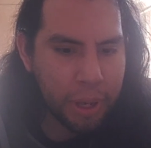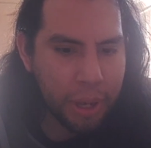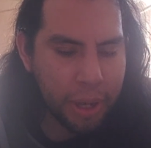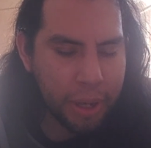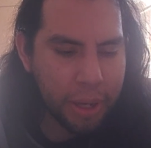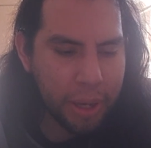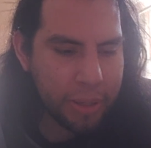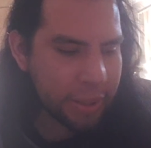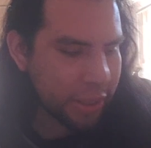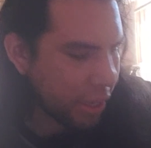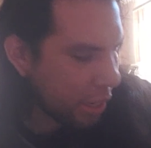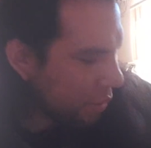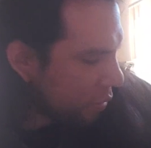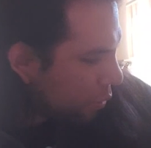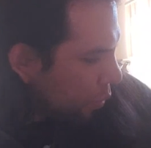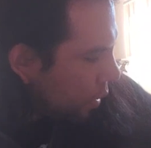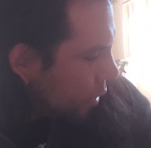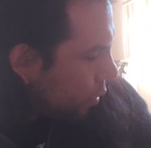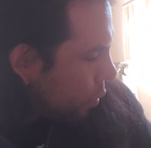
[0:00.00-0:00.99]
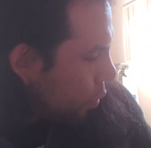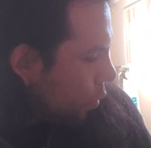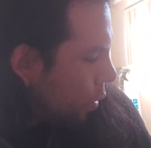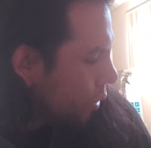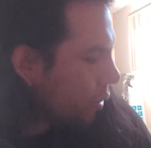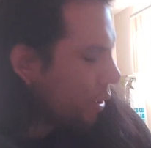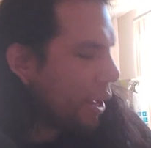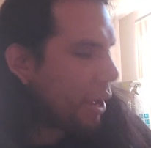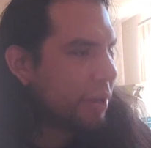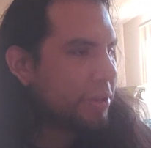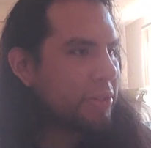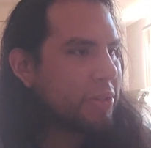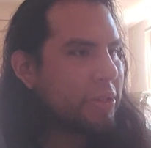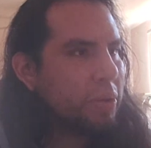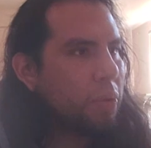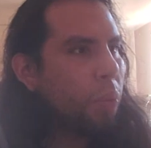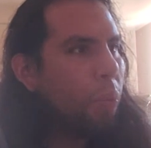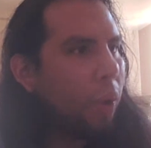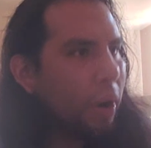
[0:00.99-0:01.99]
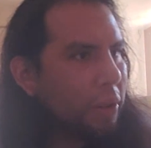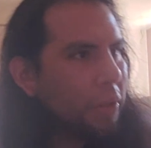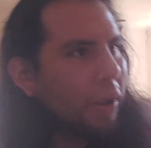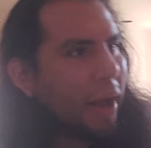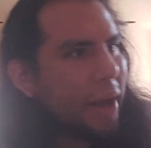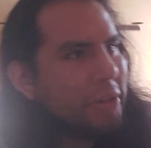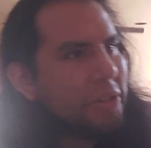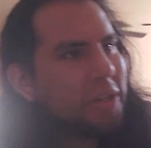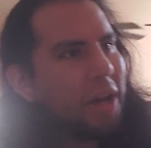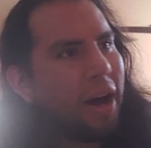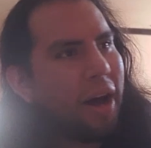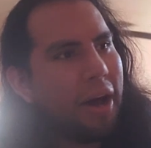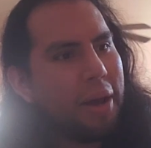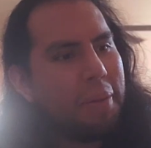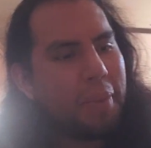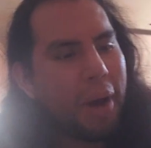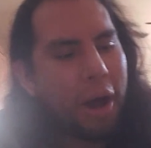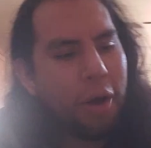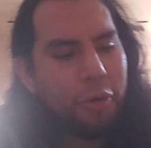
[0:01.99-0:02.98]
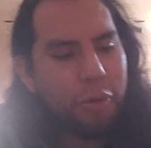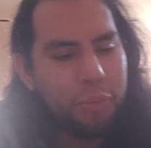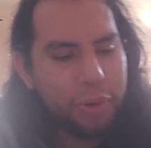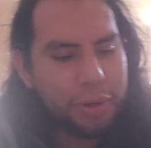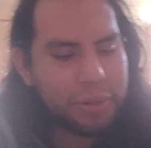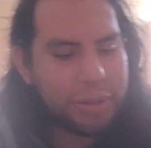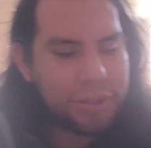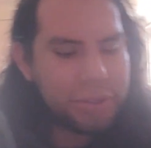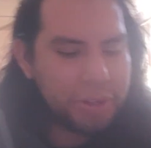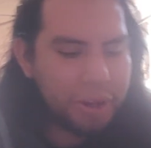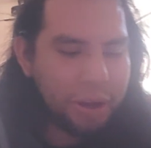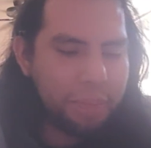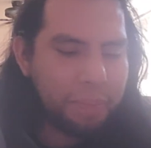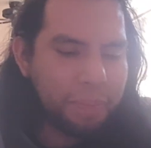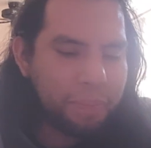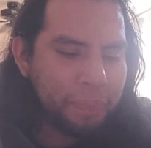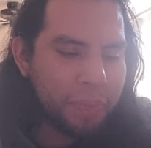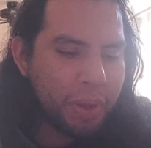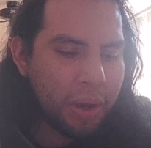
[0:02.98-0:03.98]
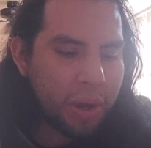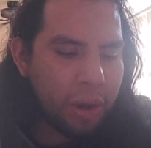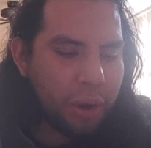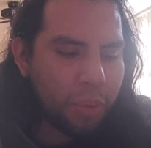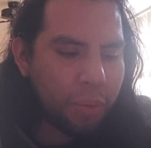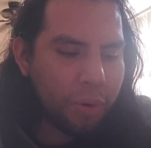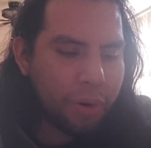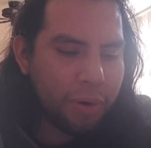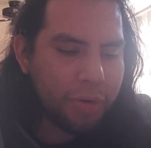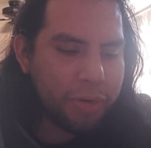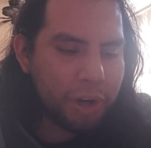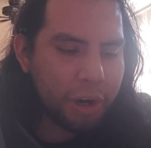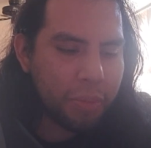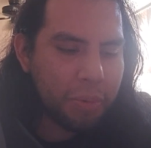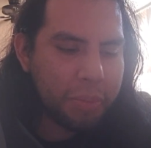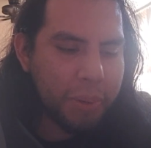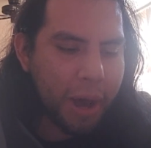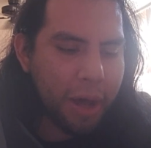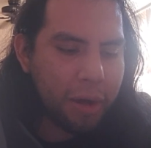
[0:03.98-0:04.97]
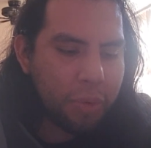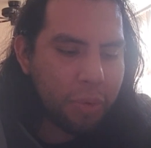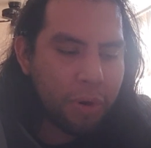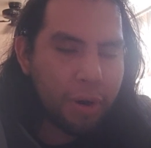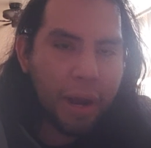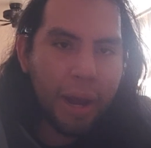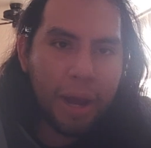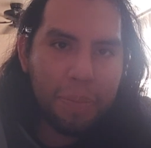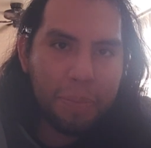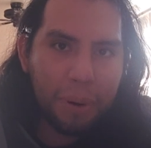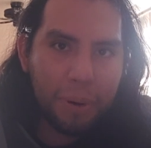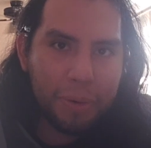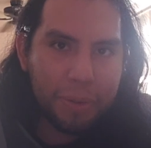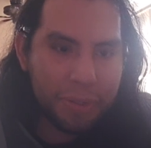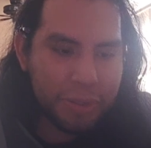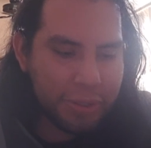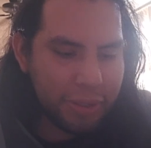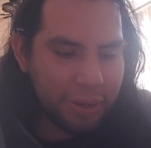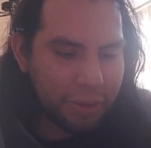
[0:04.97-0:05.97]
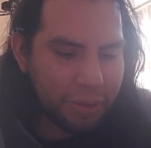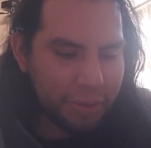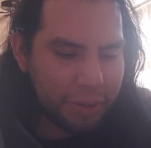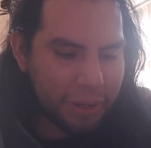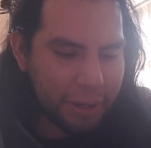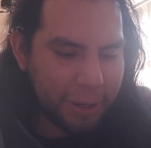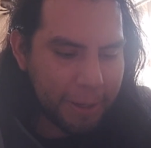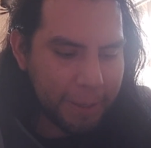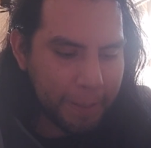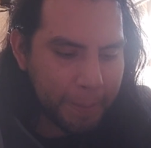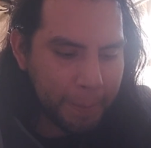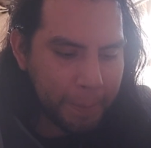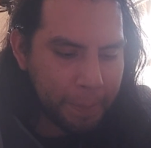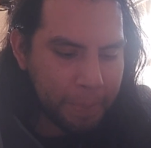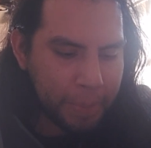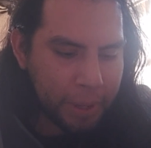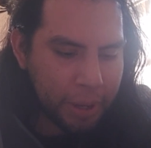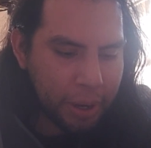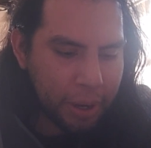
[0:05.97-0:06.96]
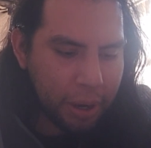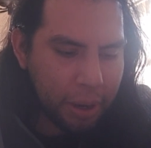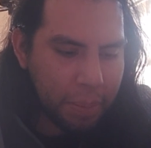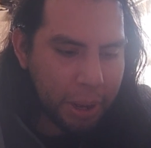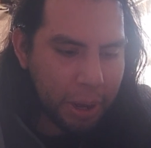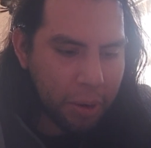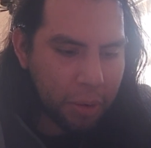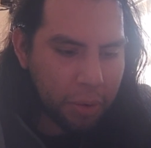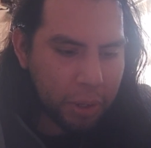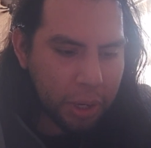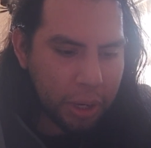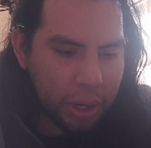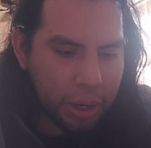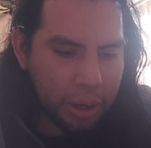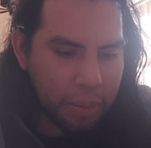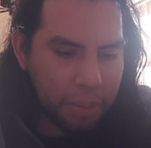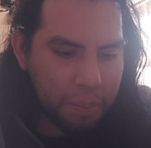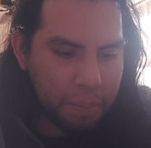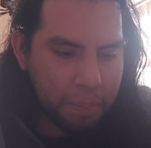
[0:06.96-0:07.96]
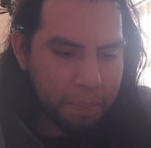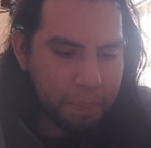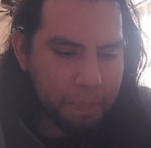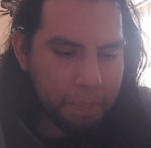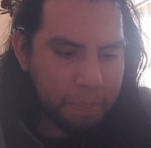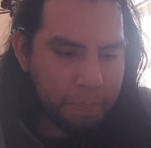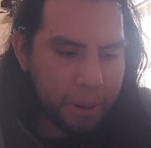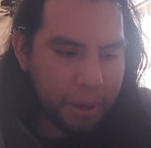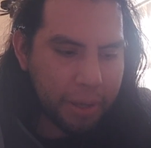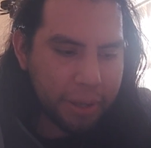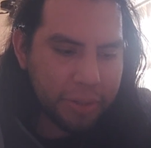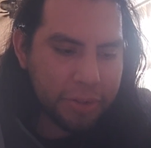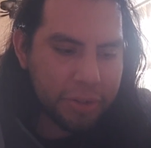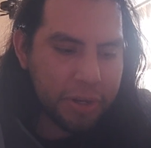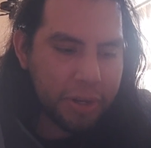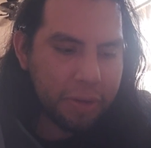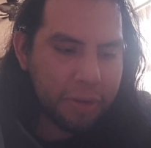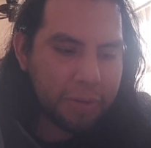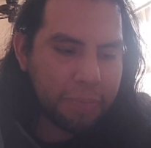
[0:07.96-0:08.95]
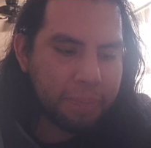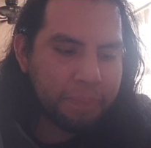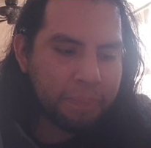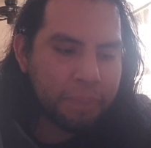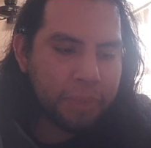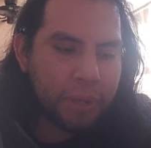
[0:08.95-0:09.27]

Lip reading: And again, one last time I will bring this up, where Jeremy Padawar had posted the other day about buying and selling.